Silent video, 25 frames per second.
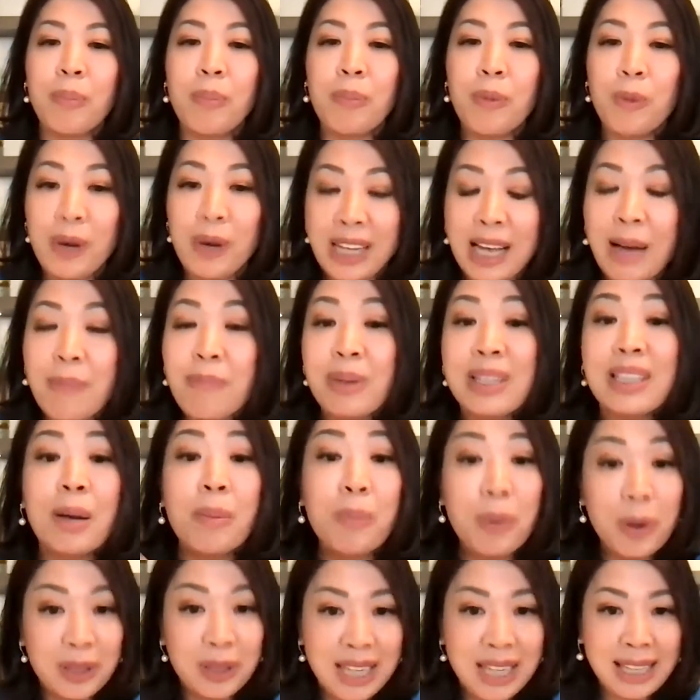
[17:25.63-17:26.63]
We can be the
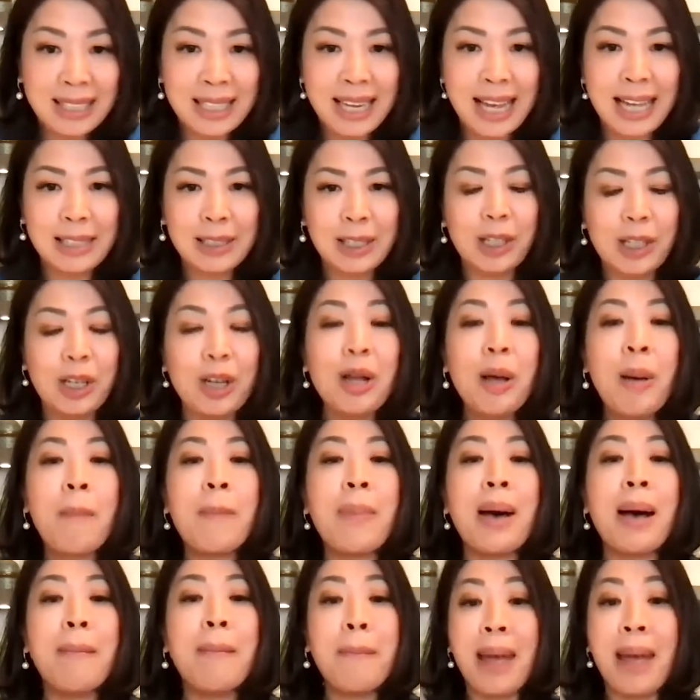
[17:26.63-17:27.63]
multitasker,
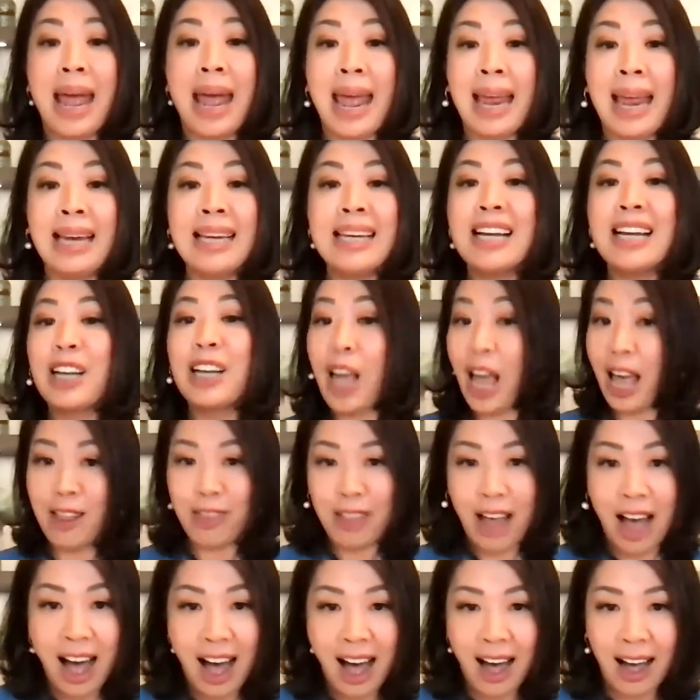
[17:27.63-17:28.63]
but men
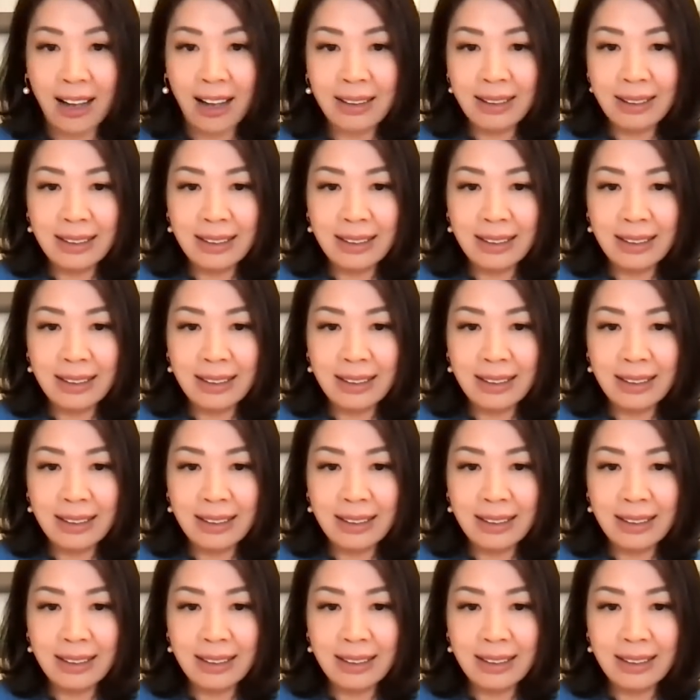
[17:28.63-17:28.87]
cannot.